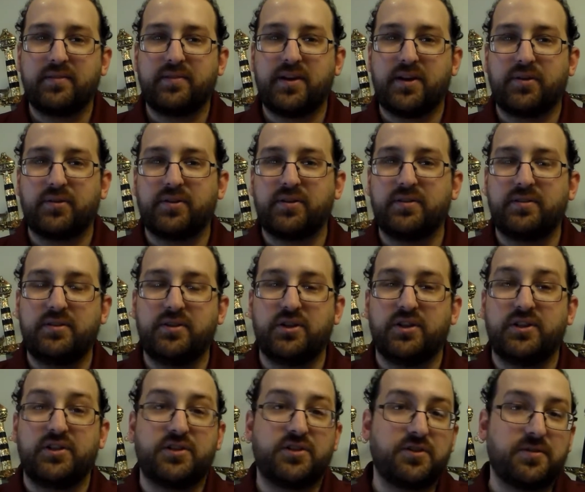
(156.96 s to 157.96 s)
their
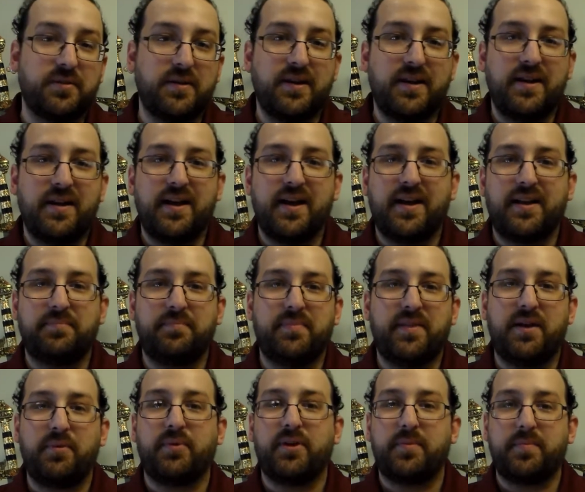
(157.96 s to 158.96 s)
goods, and
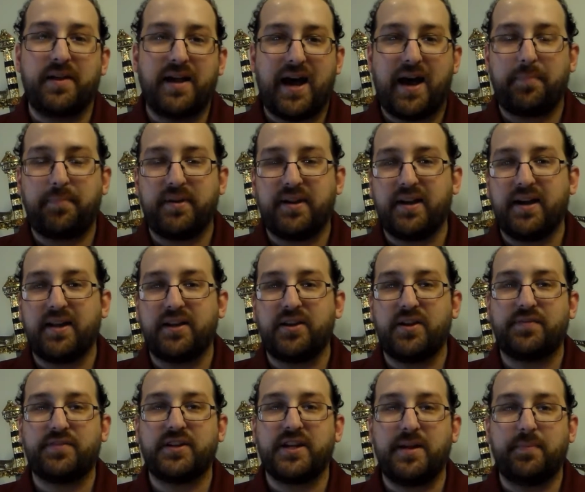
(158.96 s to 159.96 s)
they want to be happy, and
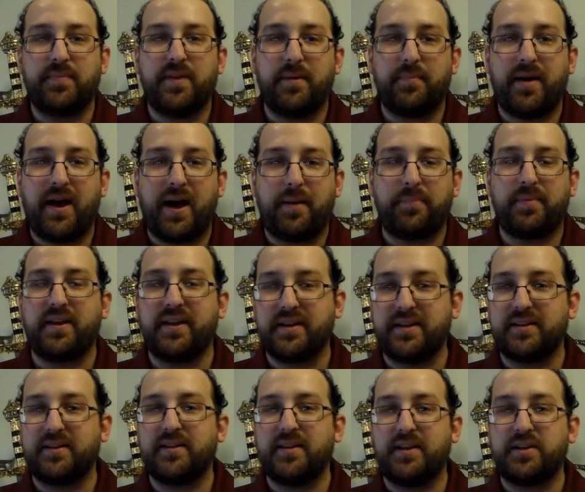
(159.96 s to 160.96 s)
you have to keep them happy,
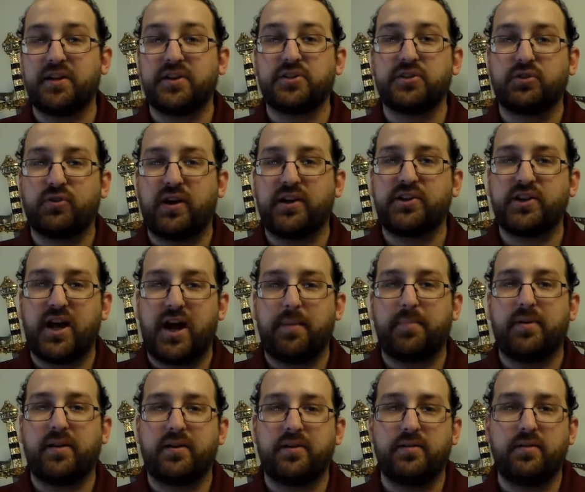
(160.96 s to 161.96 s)
and it does a great
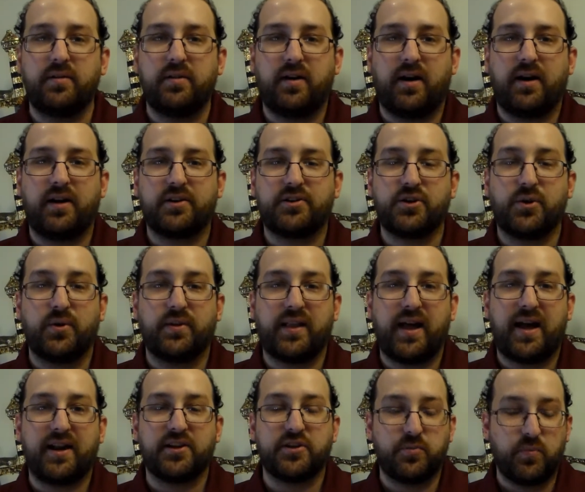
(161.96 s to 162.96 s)
job at showing
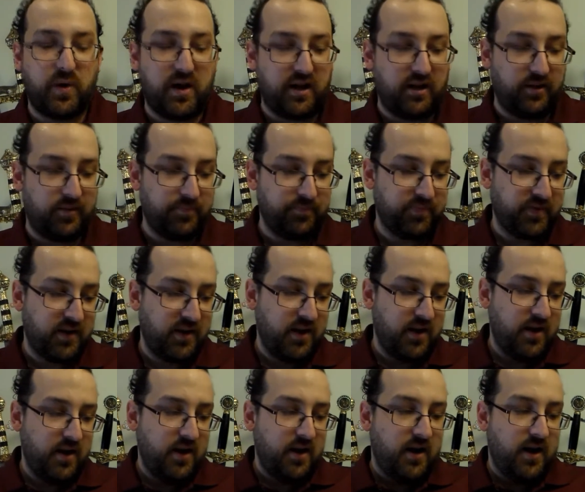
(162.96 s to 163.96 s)
that as well.
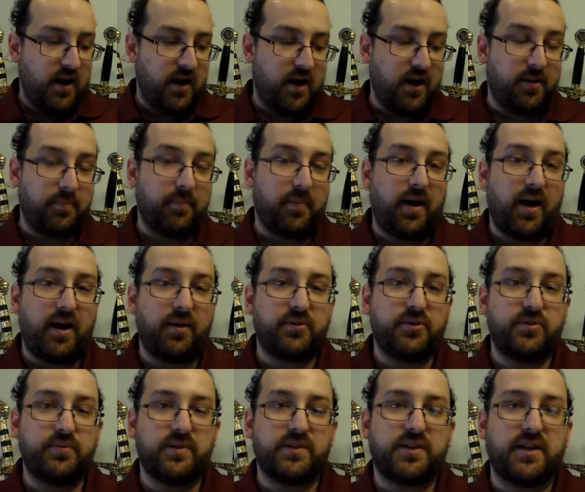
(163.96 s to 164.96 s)
I
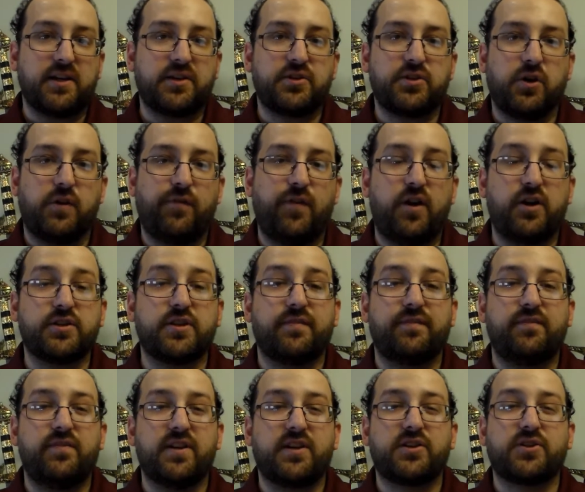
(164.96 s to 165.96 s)
do want to say Soulfall is
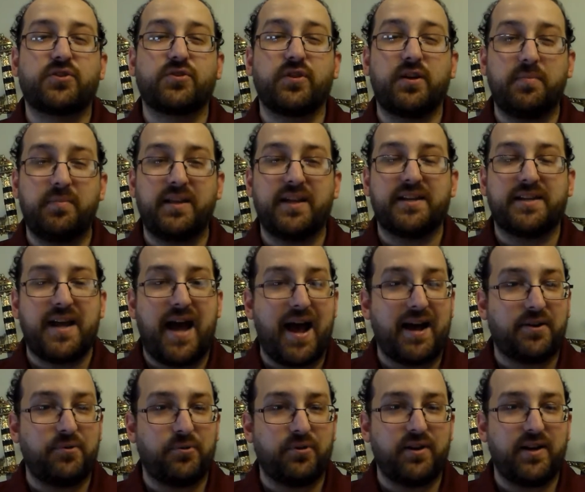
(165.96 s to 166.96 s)
an extremely
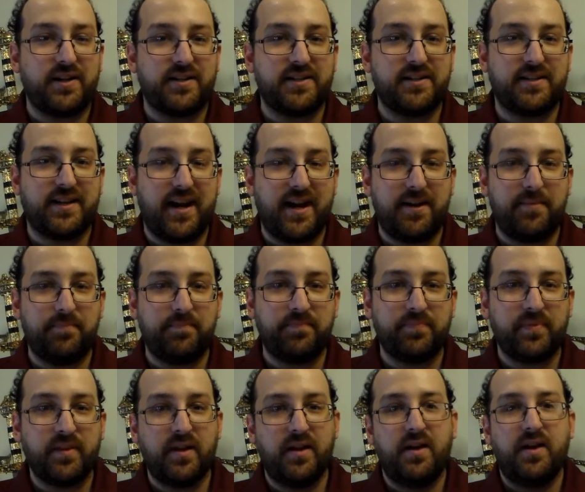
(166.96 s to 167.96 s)
attack-oriented
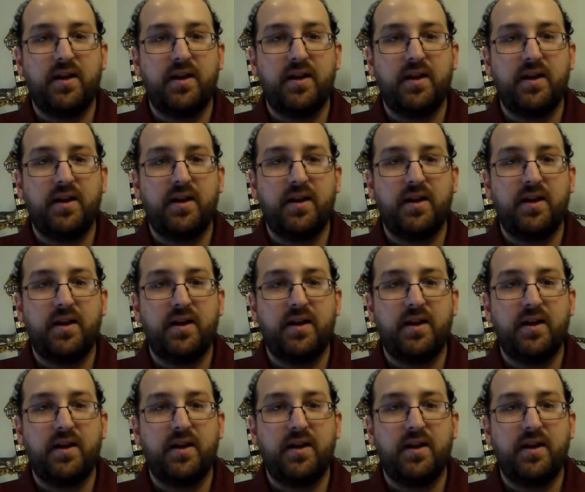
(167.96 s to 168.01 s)
game.